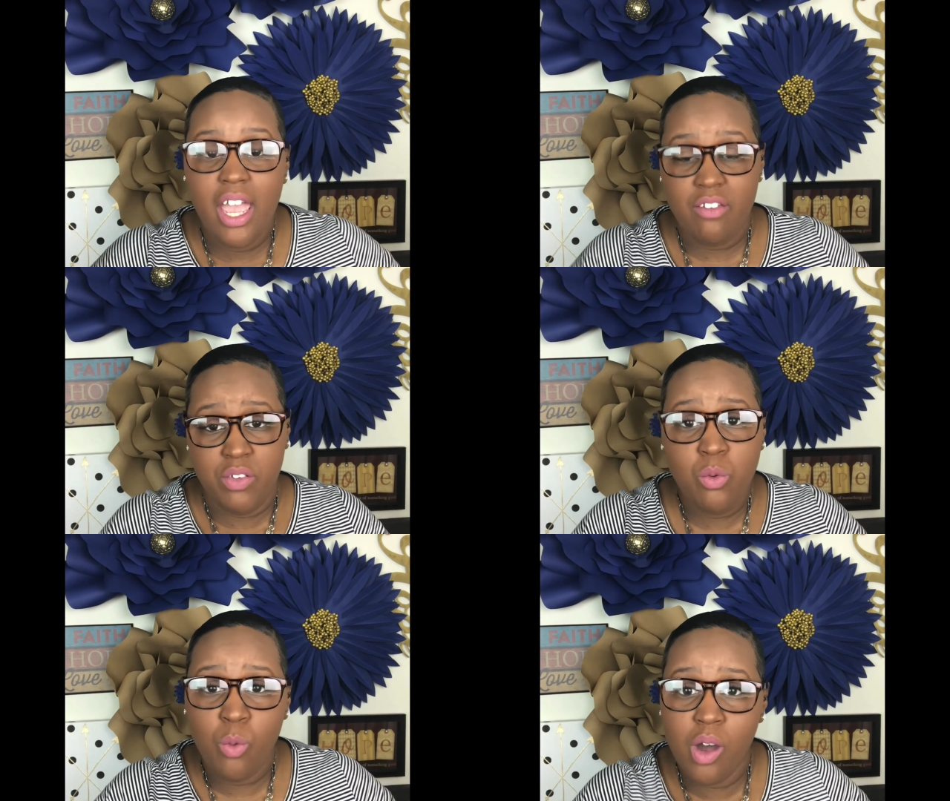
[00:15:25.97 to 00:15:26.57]
if
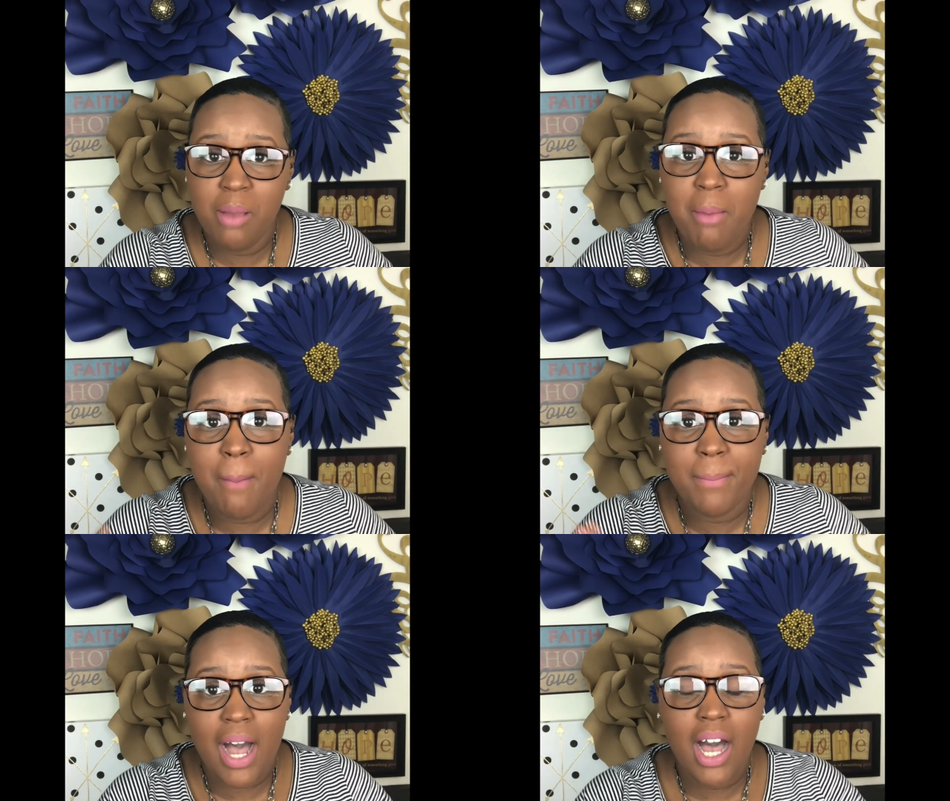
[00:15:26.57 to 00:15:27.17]
you want
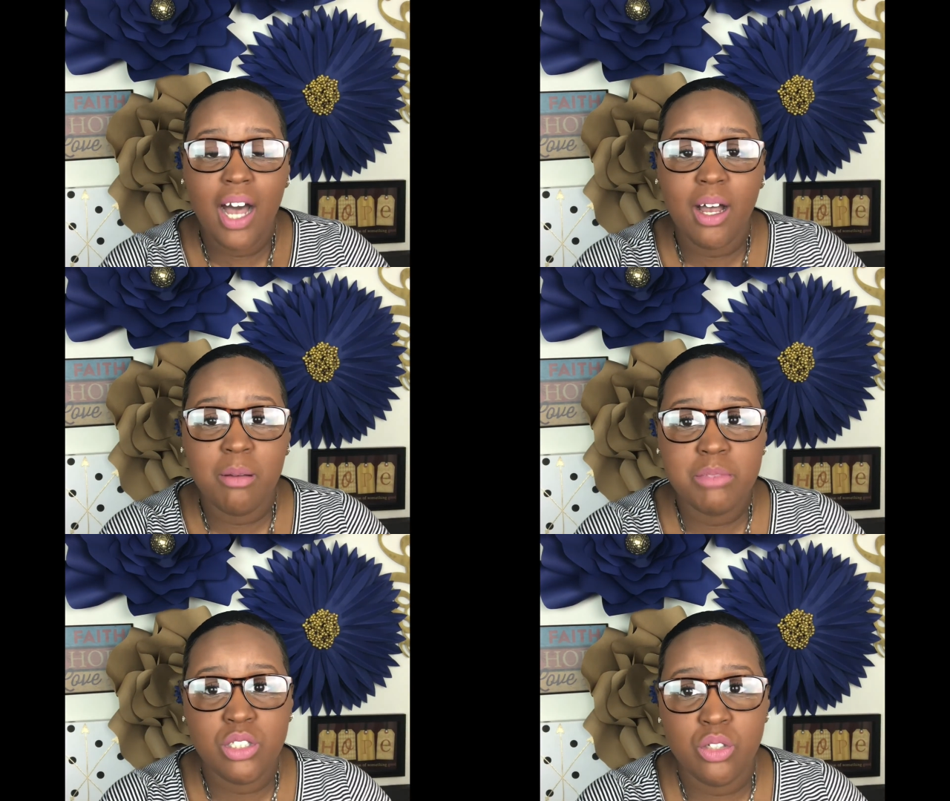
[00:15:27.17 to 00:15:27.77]
my
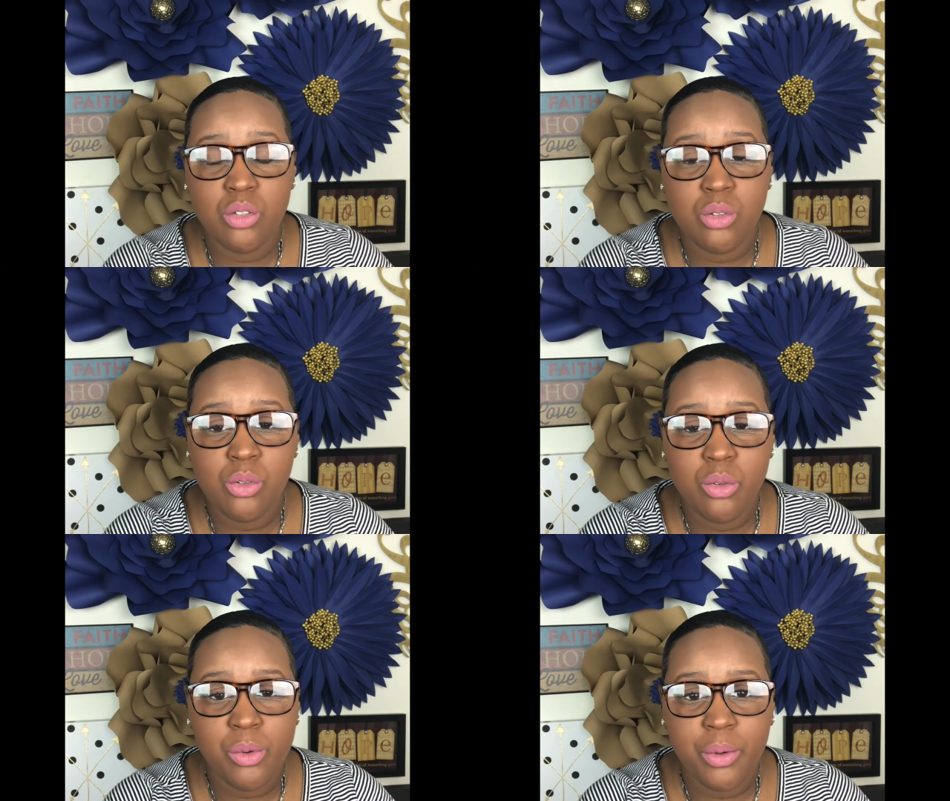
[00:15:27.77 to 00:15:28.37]
mom
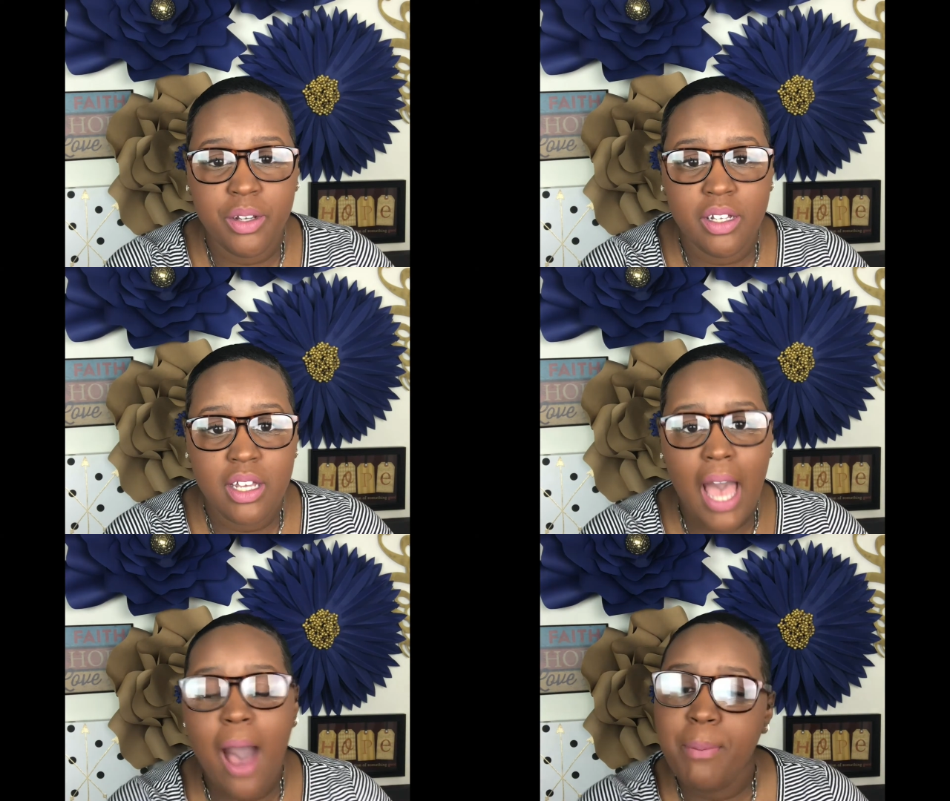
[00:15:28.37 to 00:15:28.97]
to,
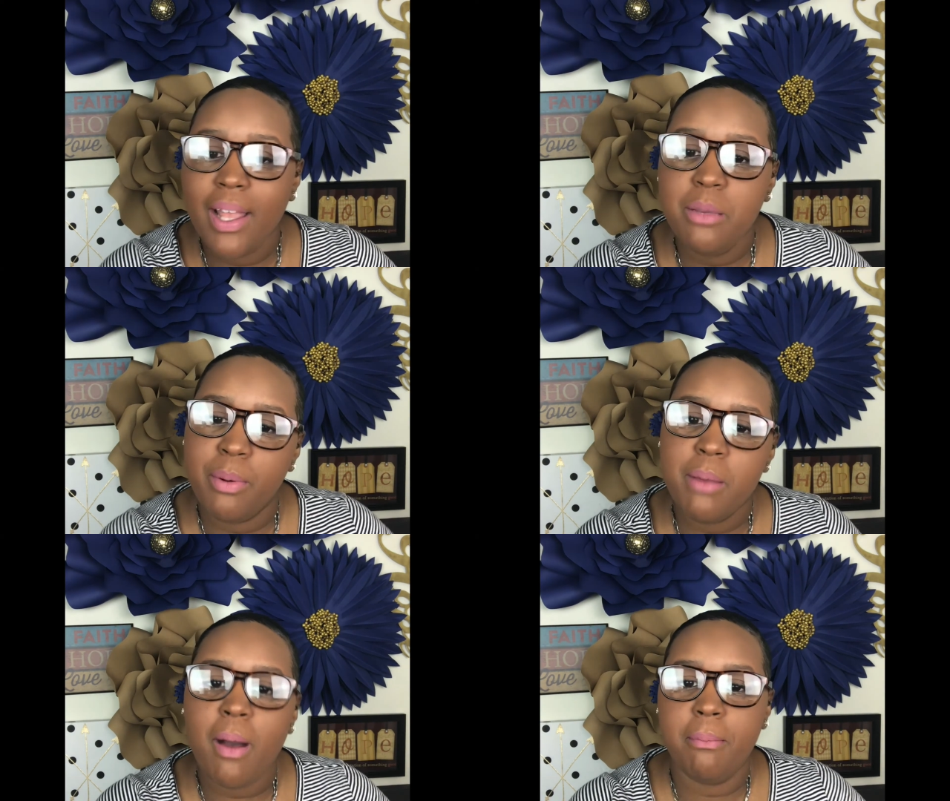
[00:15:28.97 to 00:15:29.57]
I'll probably
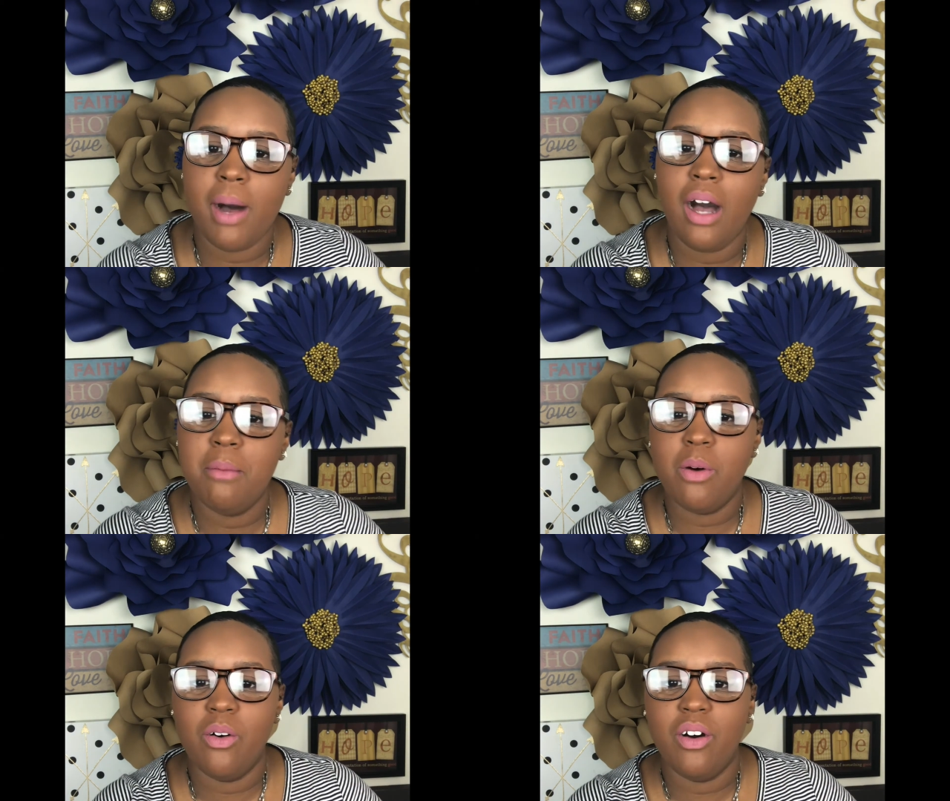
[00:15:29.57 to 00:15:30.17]
bring my
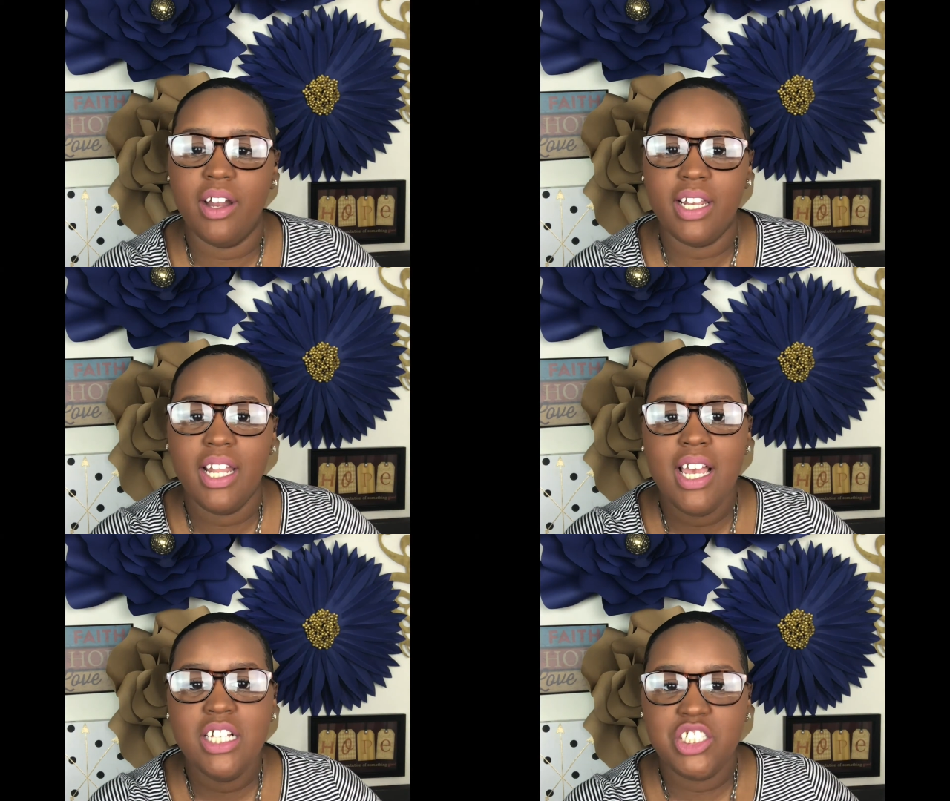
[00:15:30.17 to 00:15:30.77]
mom on
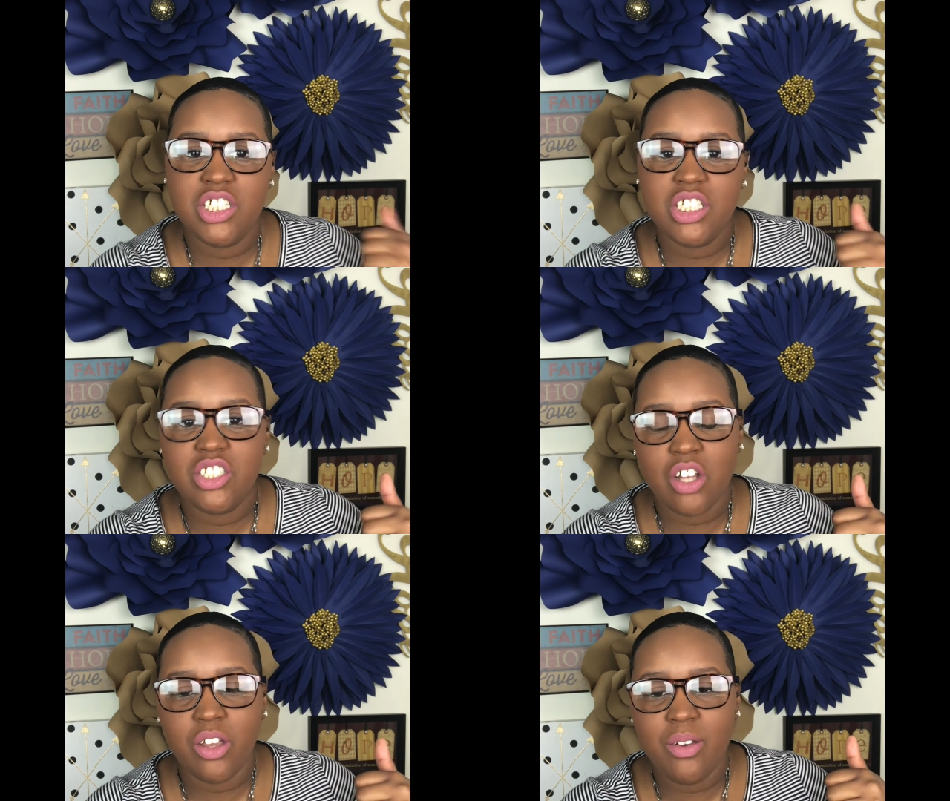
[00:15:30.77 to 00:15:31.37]
just to
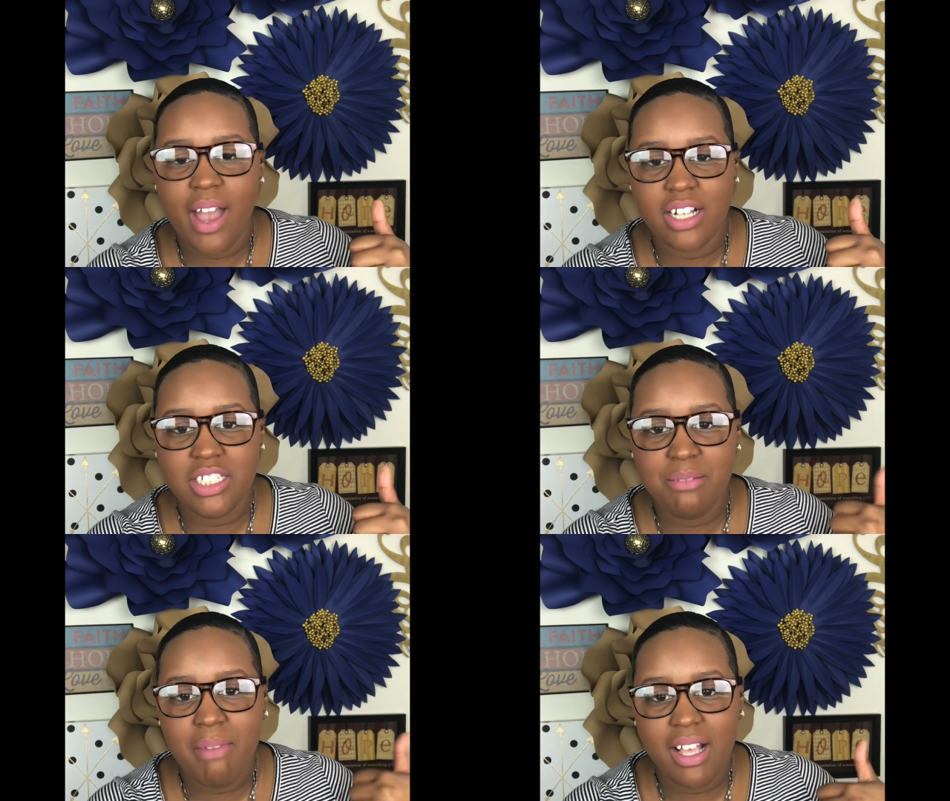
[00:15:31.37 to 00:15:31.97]
show you how
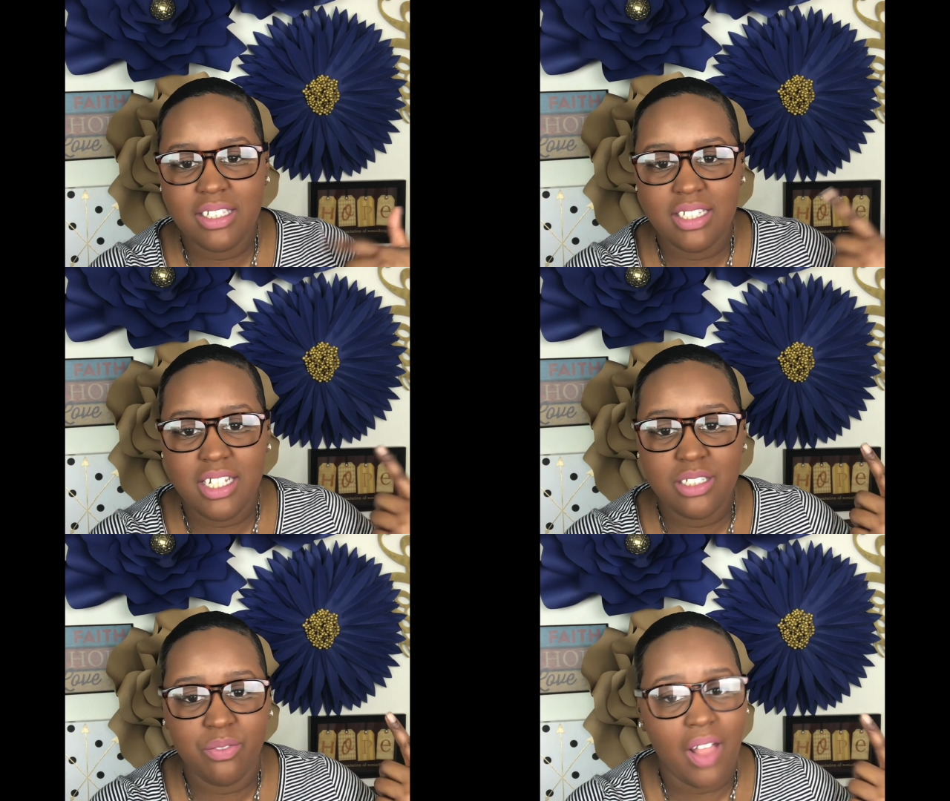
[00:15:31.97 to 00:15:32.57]
she makes
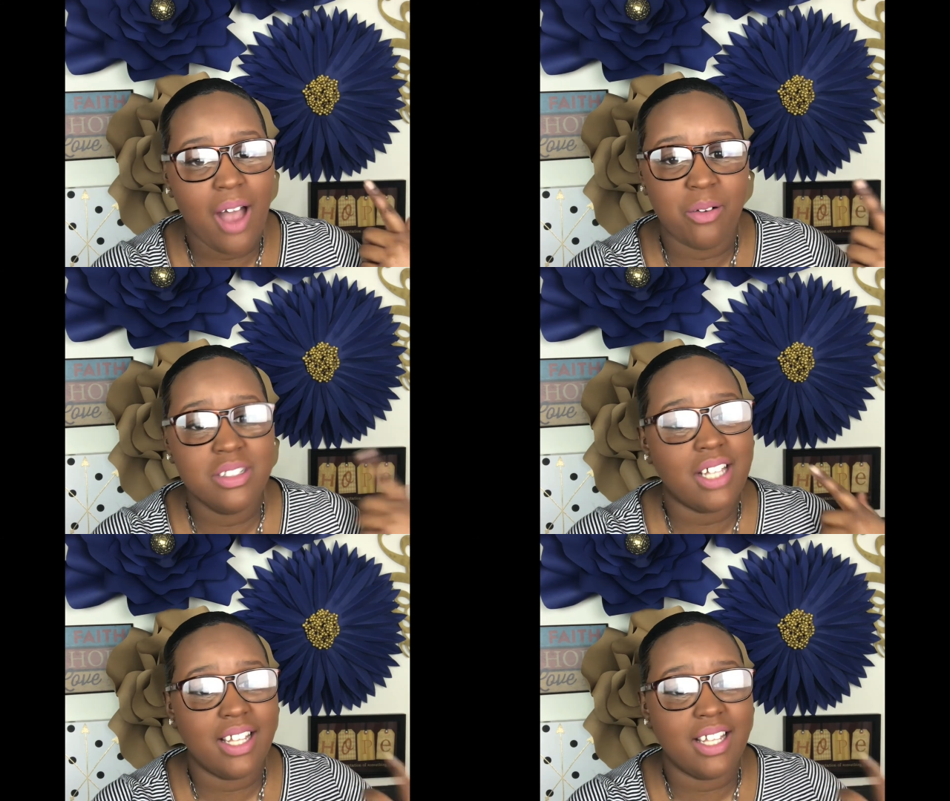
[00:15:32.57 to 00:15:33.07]
these flowers.